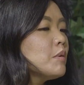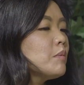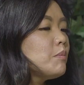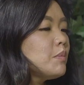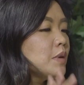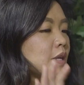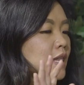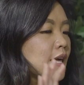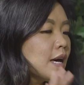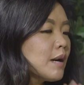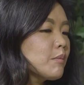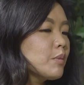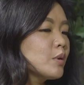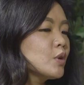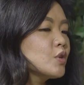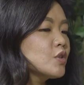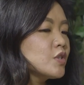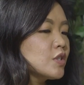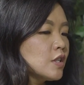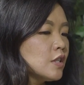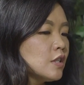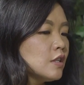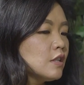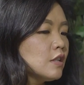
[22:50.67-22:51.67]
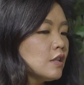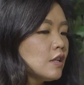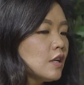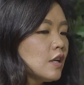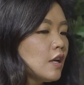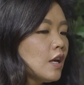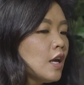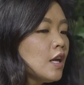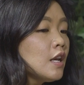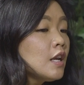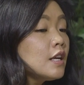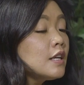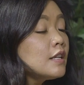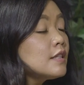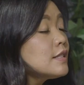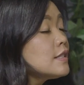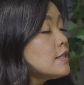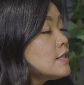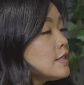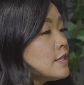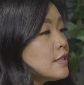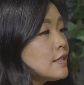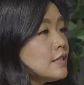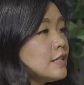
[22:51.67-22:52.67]
but be that person. And I
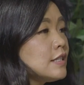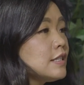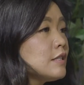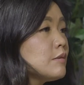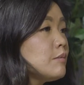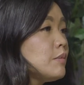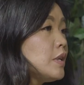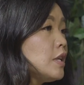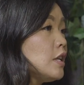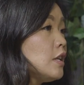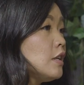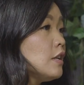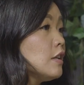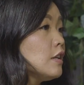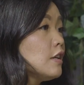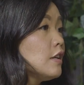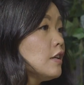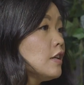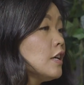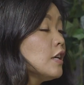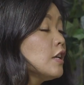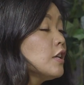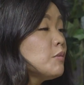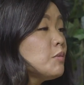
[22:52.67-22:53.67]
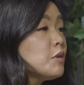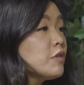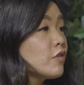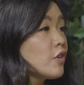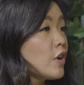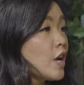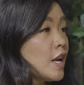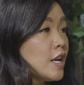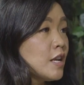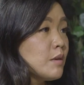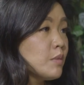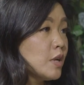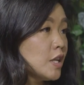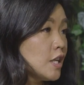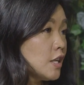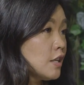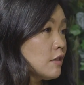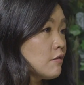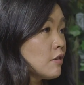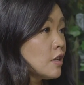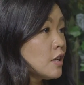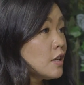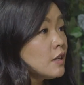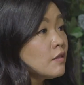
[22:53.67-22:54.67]
guess it doesn't need to be, it could be for
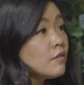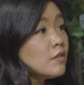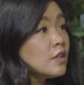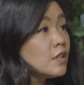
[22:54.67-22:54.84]
anybody, right?